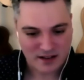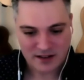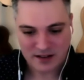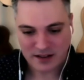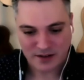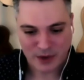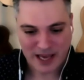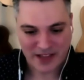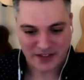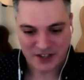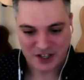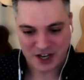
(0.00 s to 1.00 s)
we
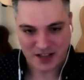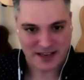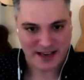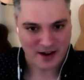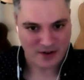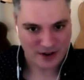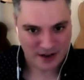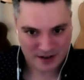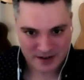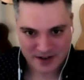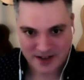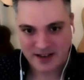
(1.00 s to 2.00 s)
had the shutdown
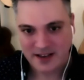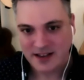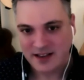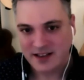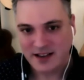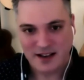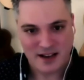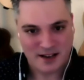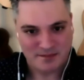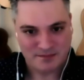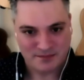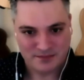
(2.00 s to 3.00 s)
and,
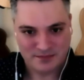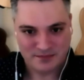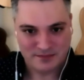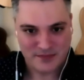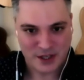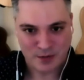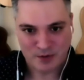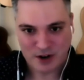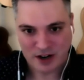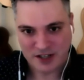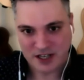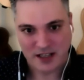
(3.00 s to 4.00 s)
you know,
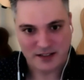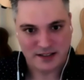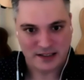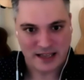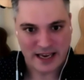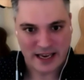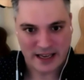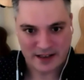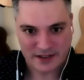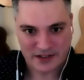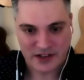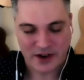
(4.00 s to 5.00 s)
production got delayed.
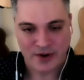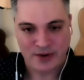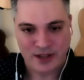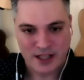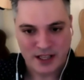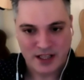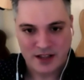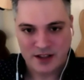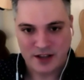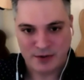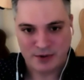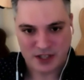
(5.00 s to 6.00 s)
And so
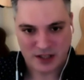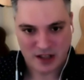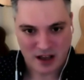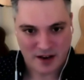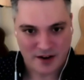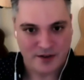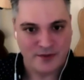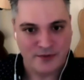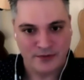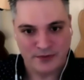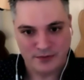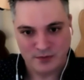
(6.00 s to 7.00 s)
there was a lot
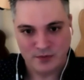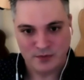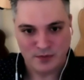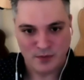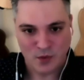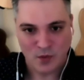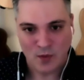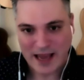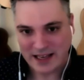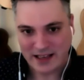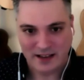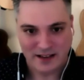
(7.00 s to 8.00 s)
of
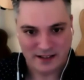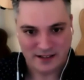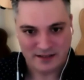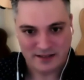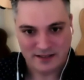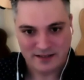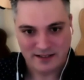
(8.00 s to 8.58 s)
waiting and,